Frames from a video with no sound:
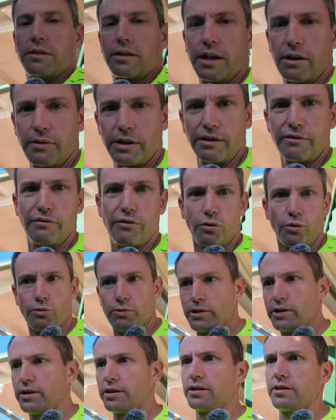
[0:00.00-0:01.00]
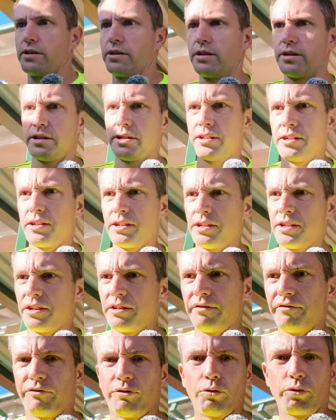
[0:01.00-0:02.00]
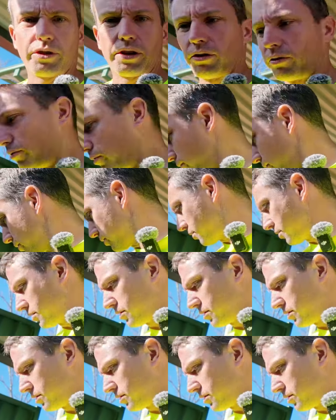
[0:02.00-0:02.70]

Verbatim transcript: going forward for the lawn.